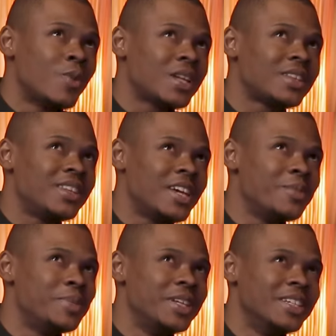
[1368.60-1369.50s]
what they
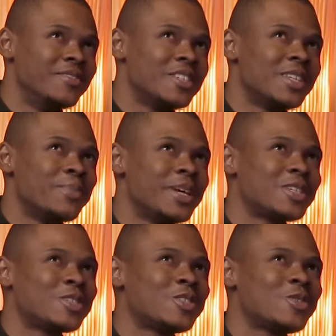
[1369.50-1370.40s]
believe is the
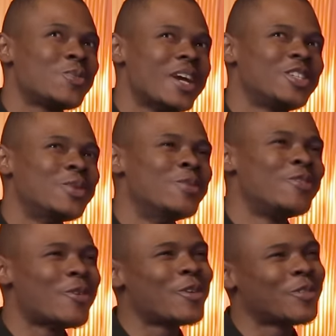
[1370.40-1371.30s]
best way to
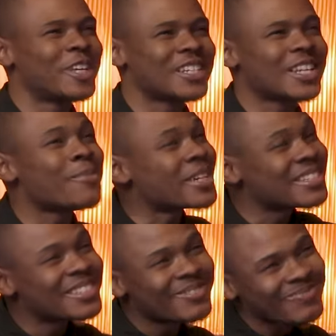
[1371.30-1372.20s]
move forward for their stomachs.